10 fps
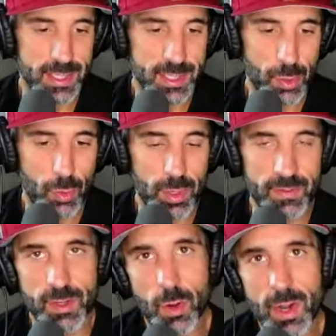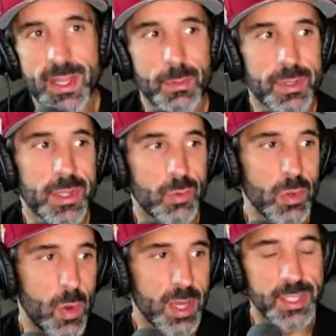And so, if you know anything about the three
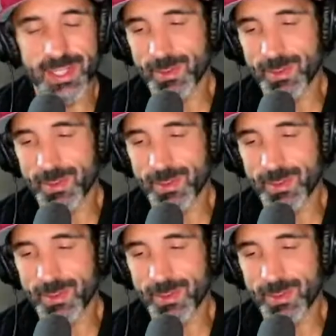questions,